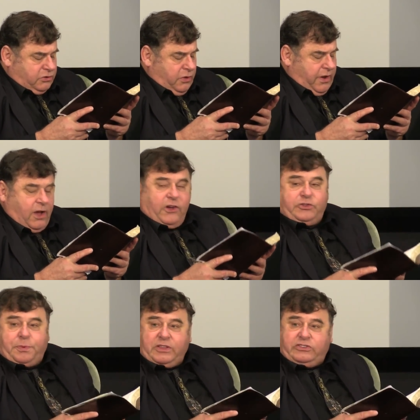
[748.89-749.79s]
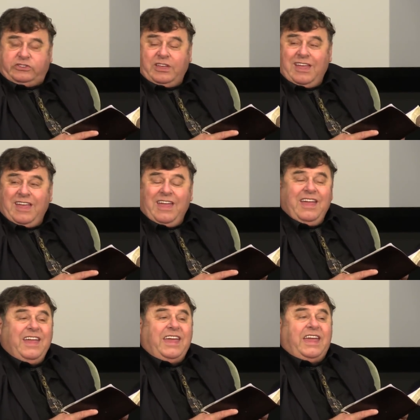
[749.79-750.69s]
to their husbands
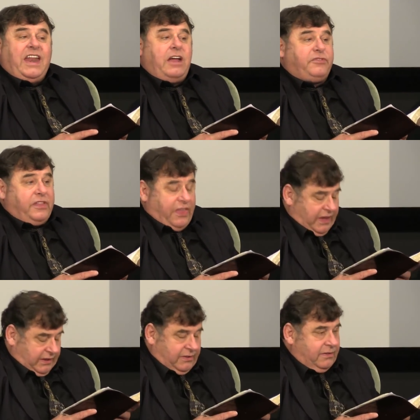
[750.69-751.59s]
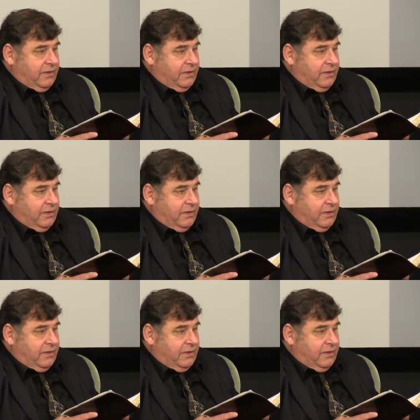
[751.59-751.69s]
in everything.